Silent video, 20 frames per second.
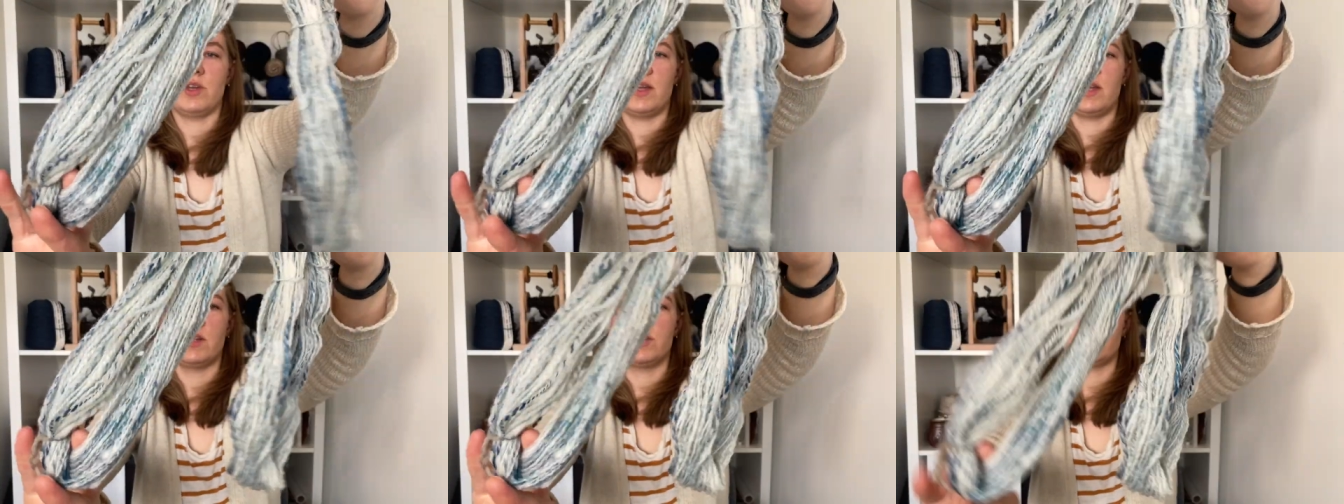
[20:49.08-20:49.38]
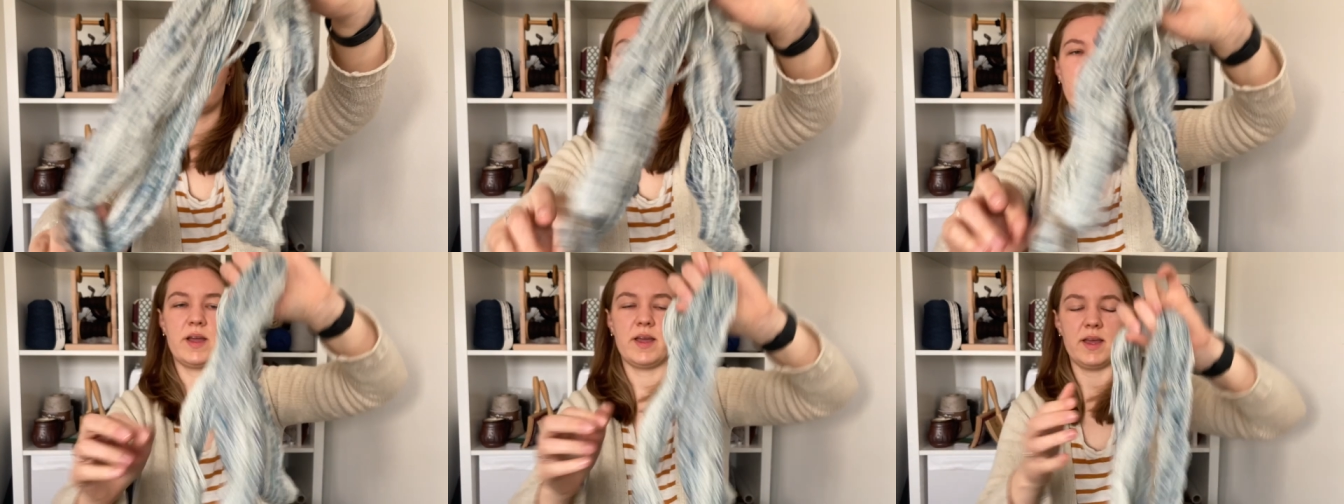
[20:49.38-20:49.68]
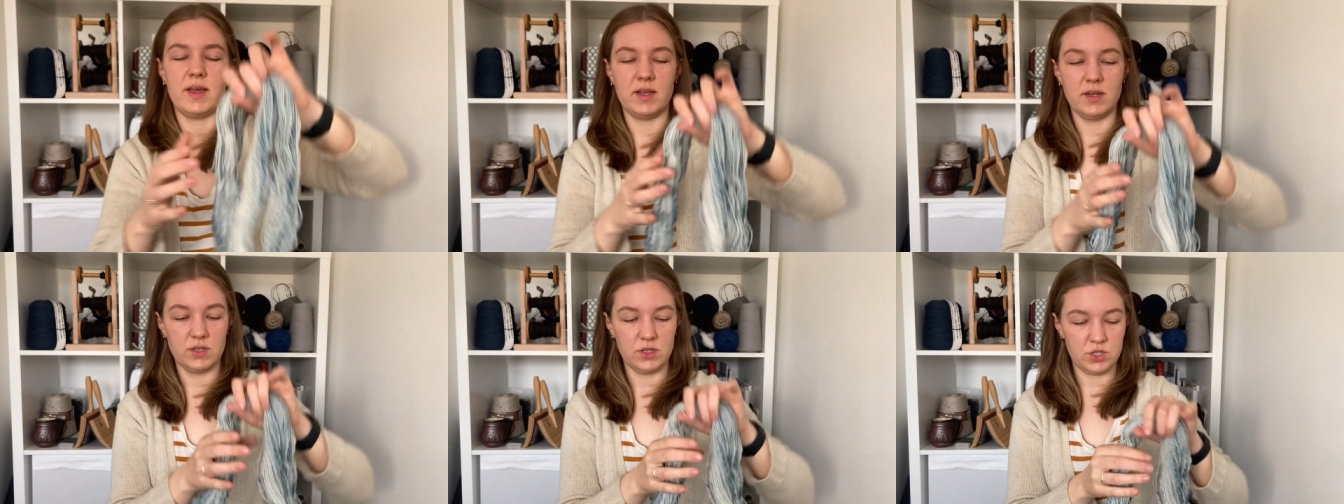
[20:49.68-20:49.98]
integrate
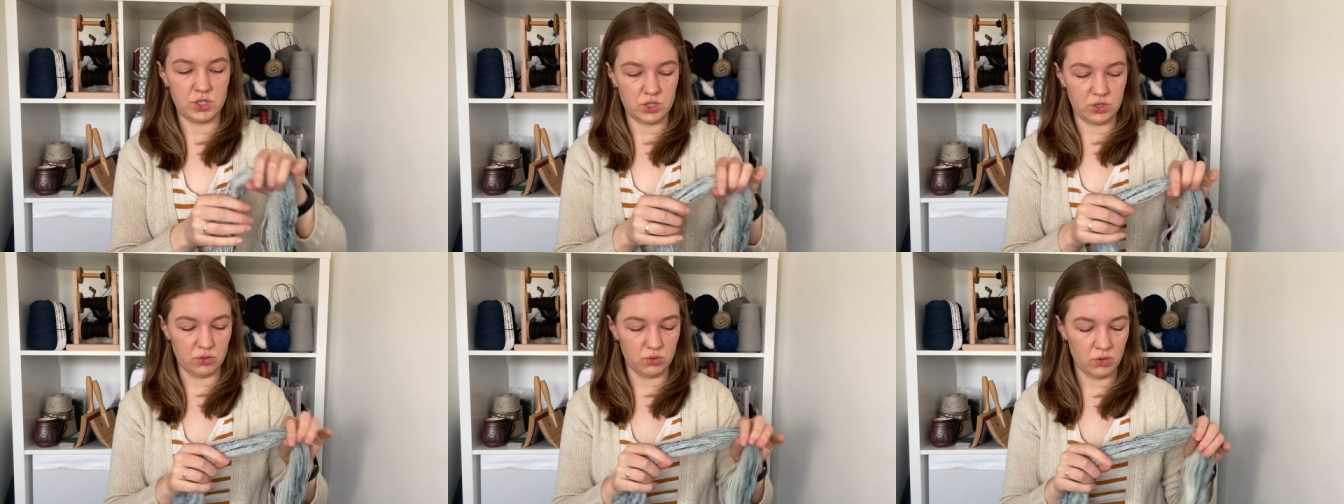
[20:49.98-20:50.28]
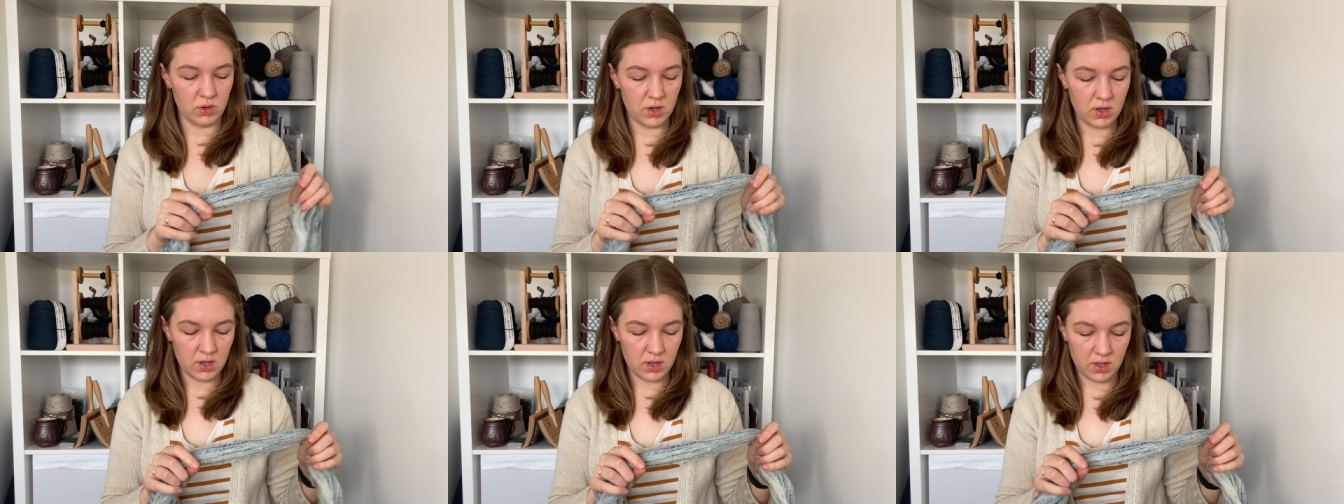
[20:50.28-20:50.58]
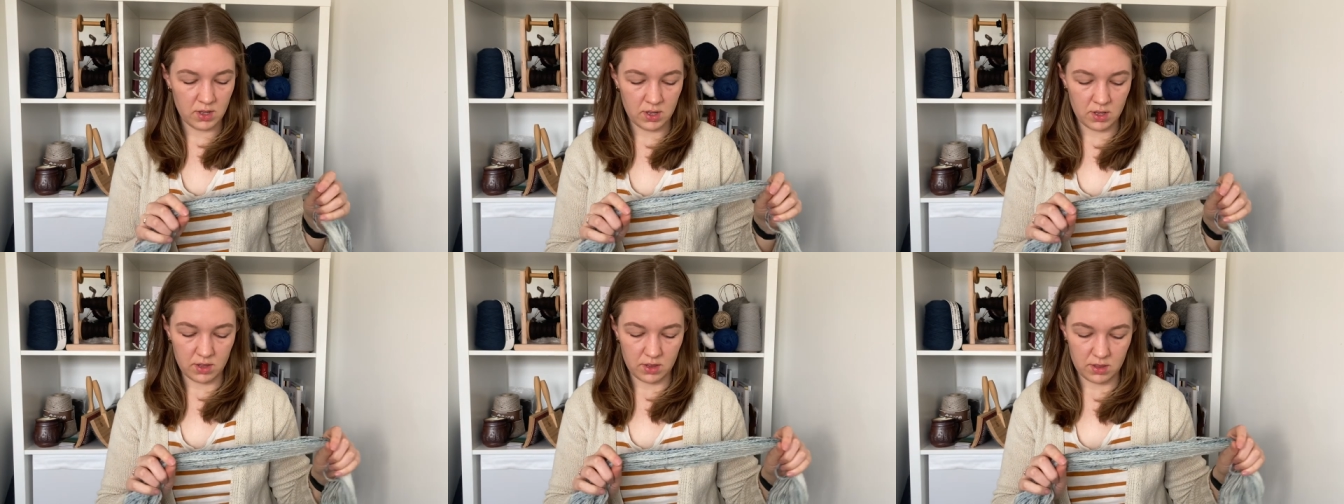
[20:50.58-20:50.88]
into
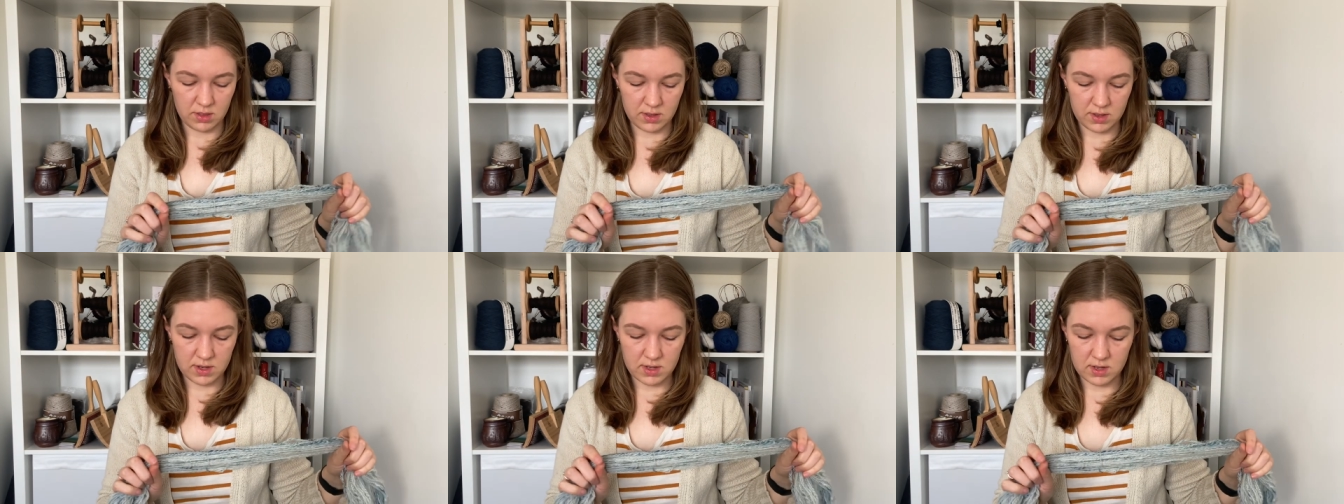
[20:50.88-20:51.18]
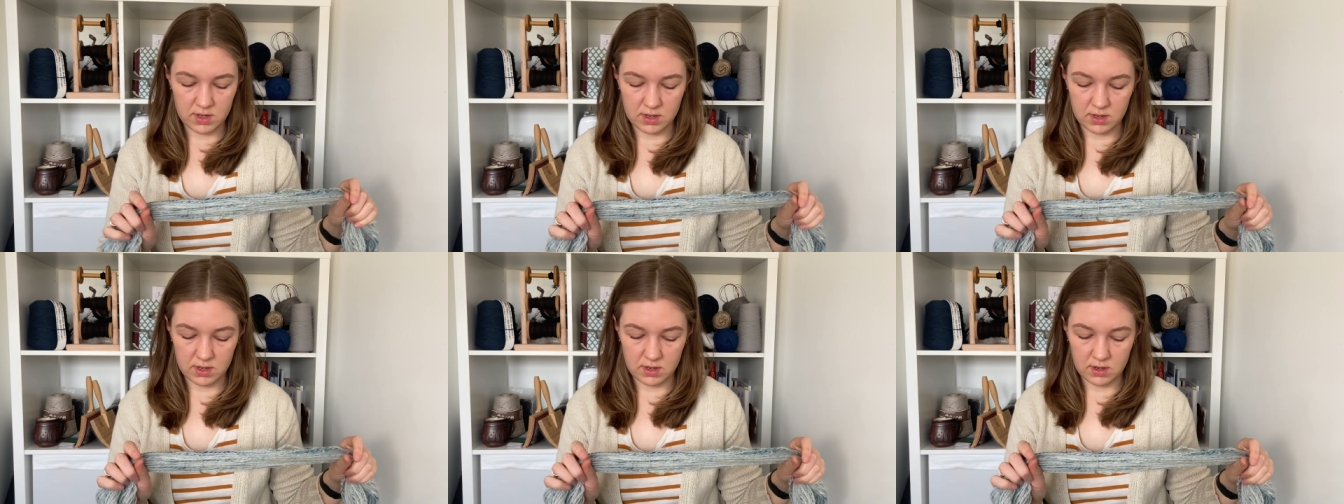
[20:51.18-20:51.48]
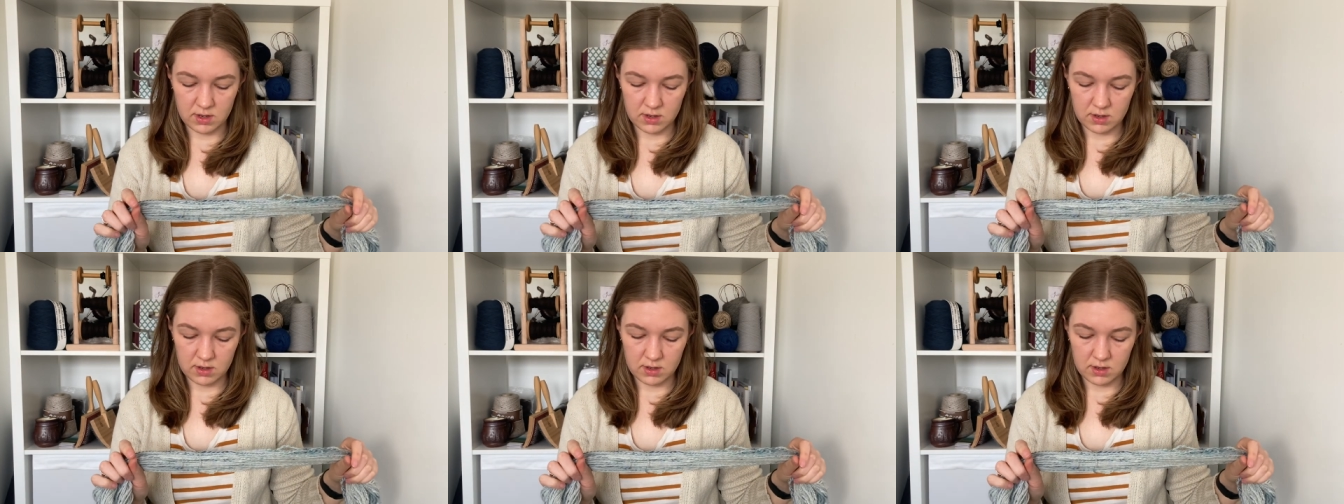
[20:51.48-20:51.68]
the